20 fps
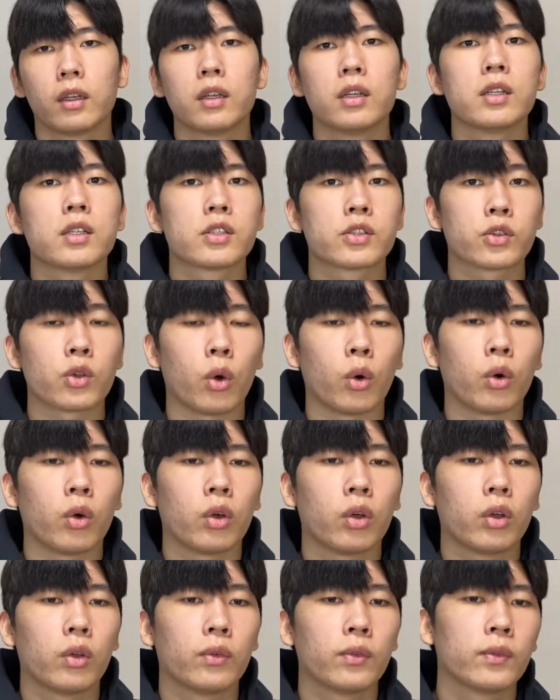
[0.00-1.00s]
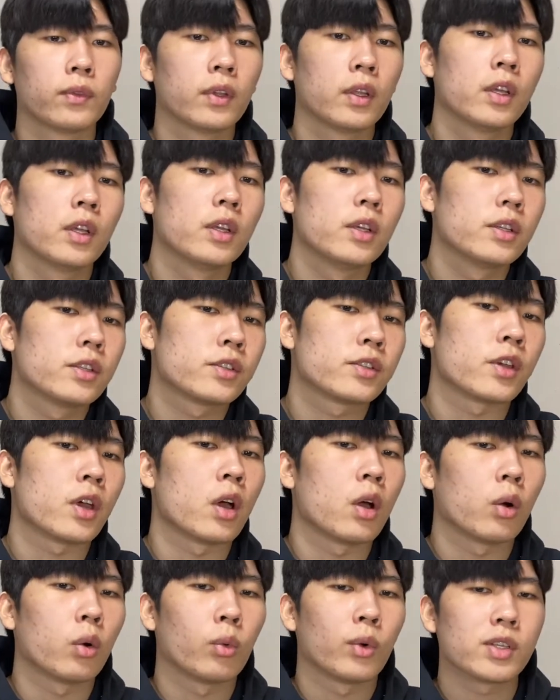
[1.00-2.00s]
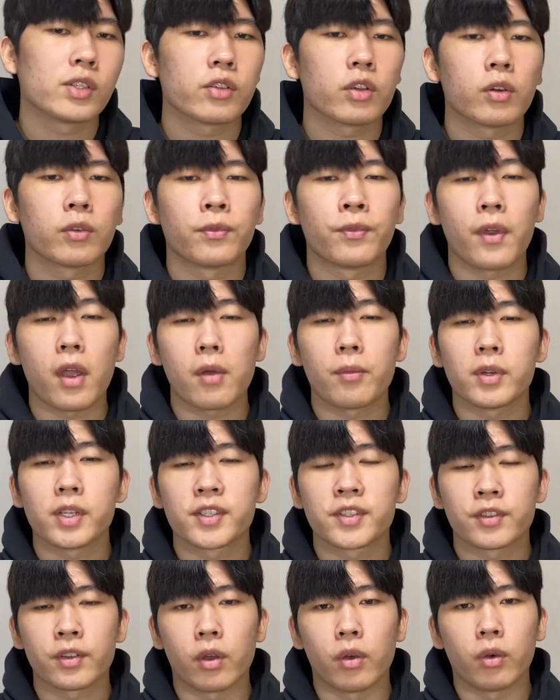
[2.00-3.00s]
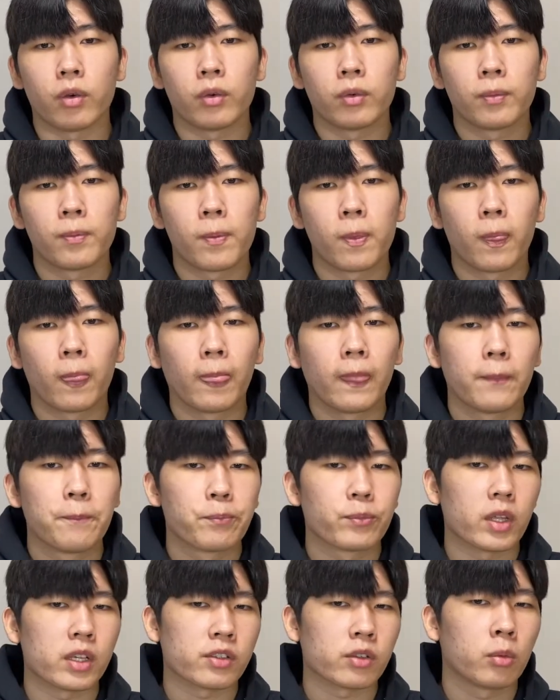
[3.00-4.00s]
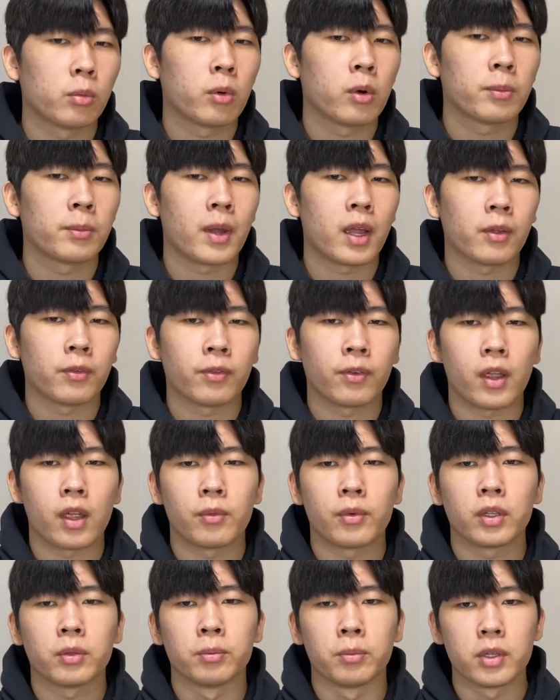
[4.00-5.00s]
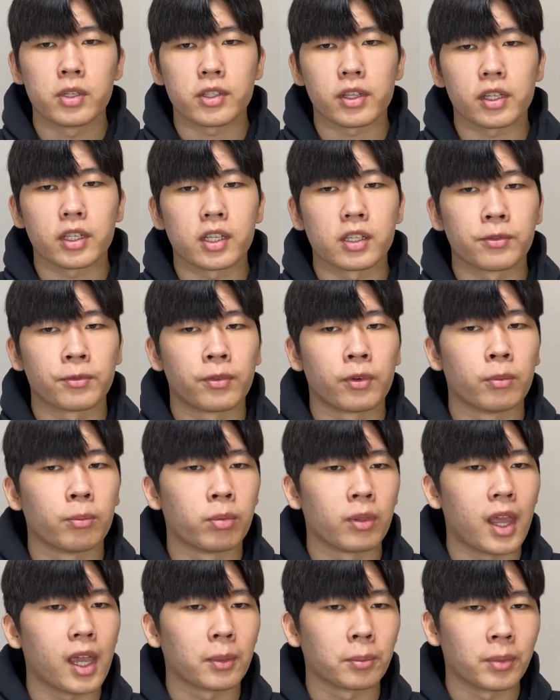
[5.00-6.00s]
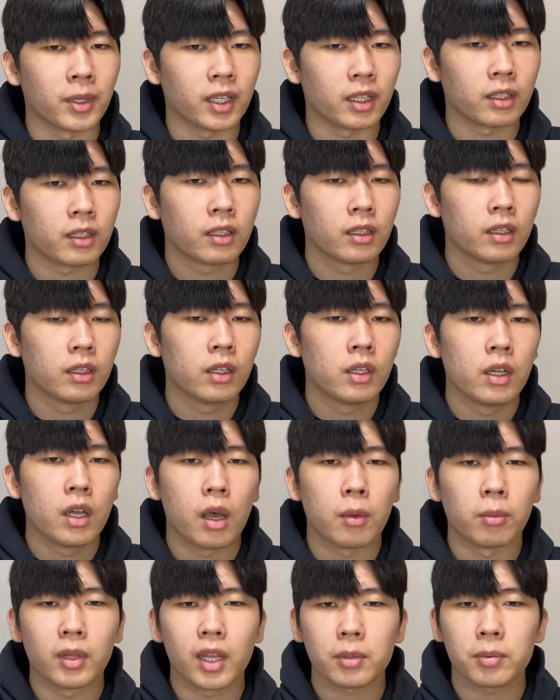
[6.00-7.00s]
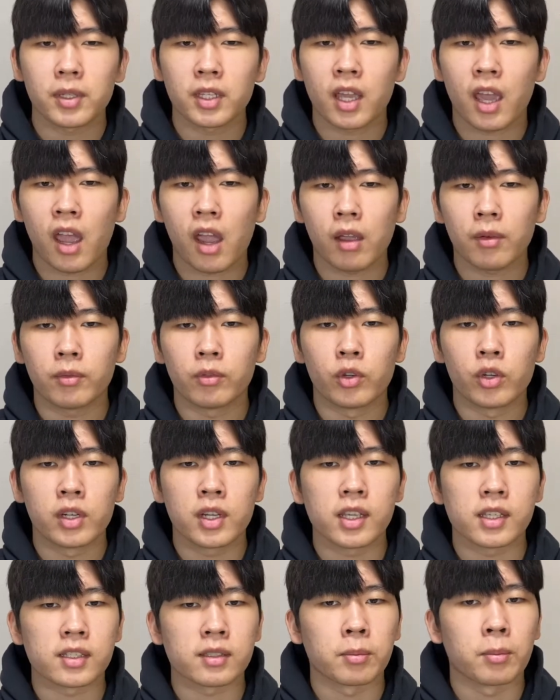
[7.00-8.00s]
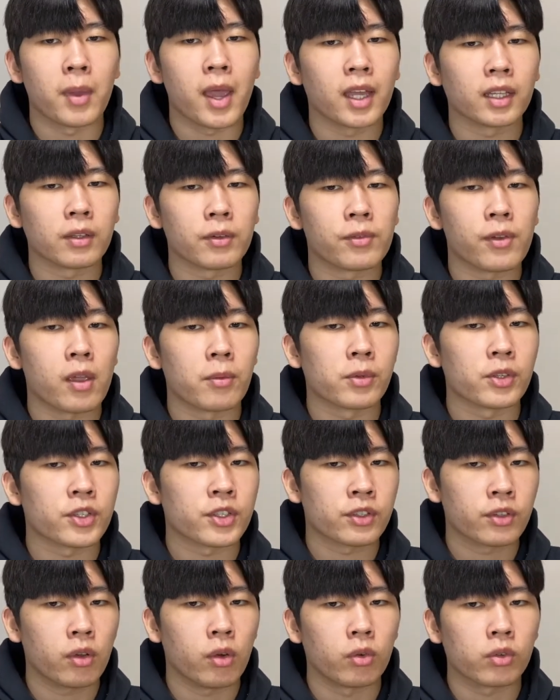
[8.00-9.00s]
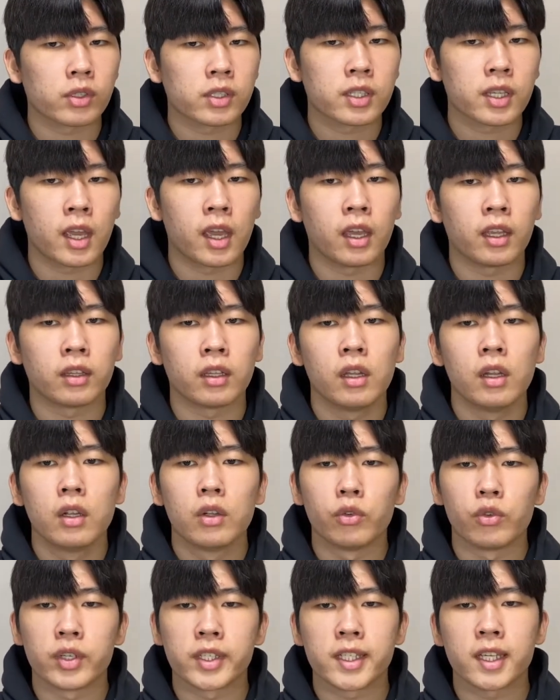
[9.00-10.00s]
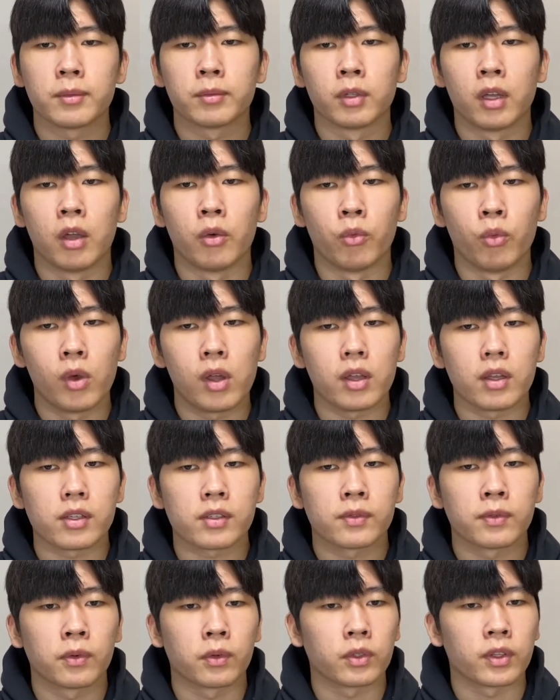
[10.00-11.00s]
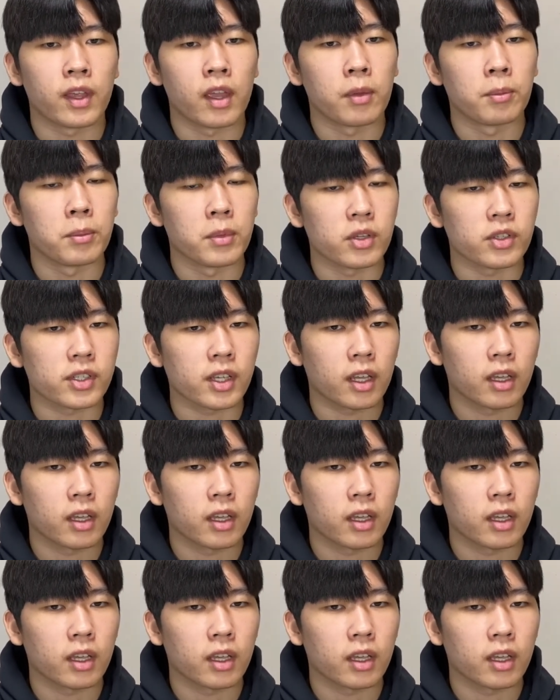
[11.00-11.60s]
song. So, what's your favorite song? A uh, some of my favorite music is from Blackpink. Blackpink have released many famous songs and received awards for their music.